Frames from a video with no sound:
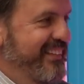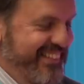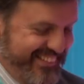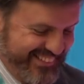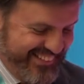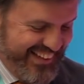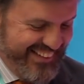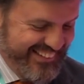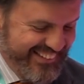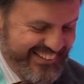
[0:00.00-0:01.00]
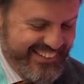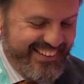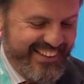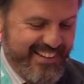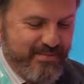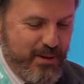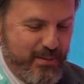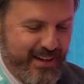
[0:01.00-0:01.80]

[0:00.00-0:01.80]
Okay. Muy